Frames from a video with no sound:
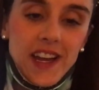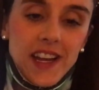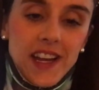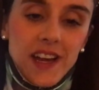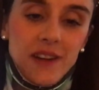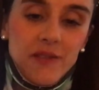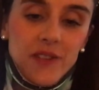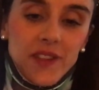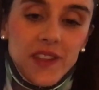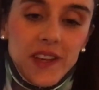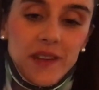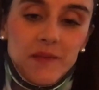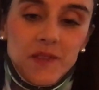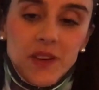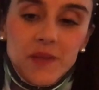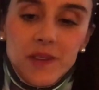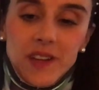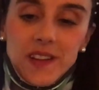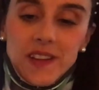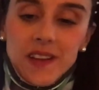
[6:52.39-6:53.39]
I want them to
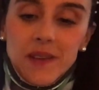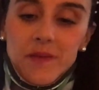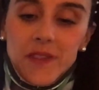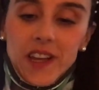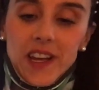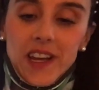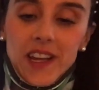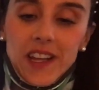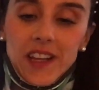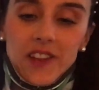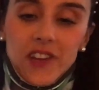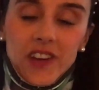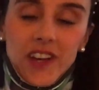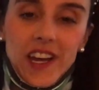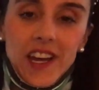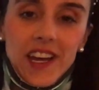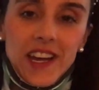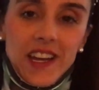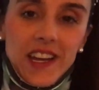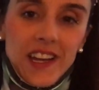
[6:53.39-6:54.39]
be something I can look
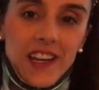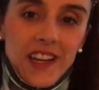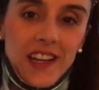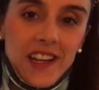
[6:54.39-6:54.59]
at.